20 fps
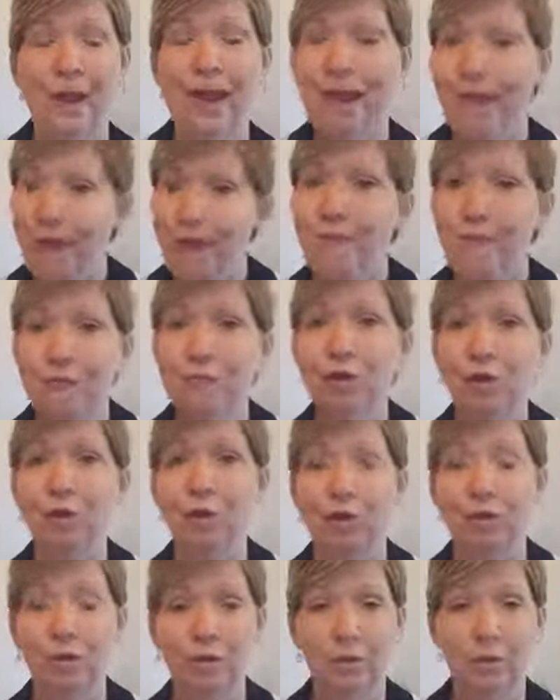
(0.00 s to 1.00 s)

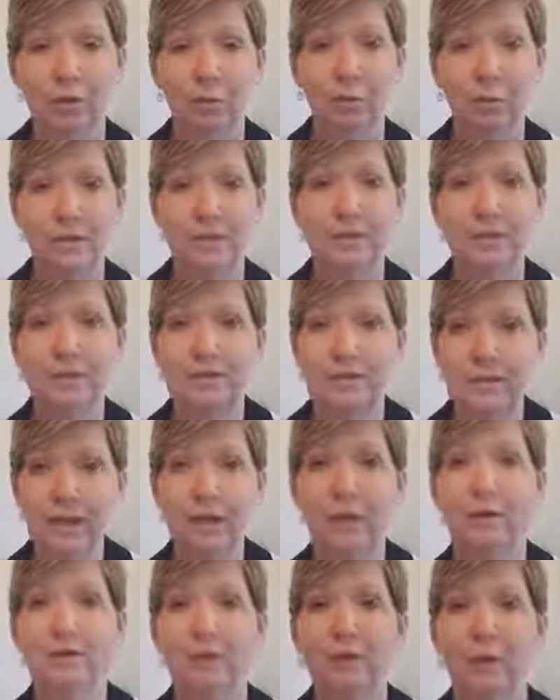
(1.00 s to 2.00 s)
ever want to
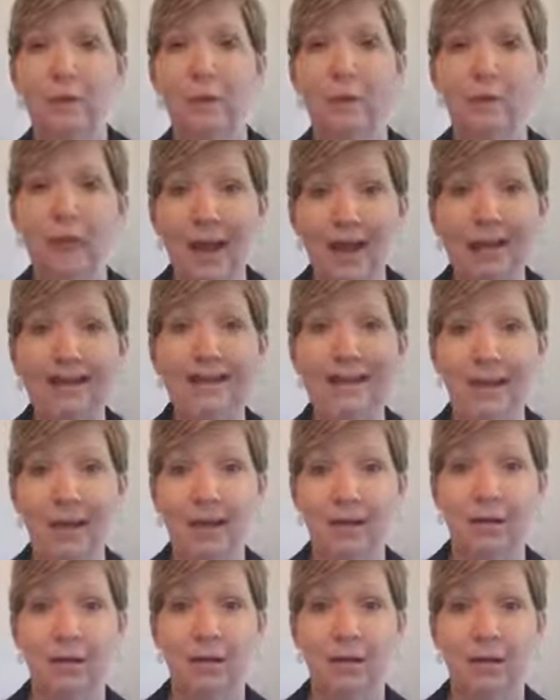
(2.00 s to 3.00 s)
stand in front of my God